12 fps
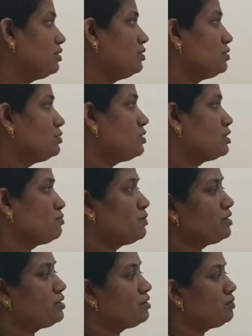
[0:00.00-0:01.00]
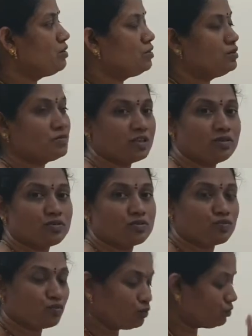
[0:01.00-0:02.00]
So respiratory volumes are
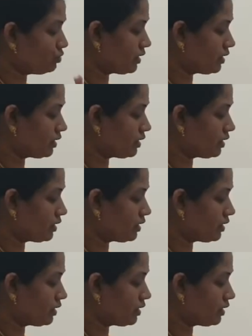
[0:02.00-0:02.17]
four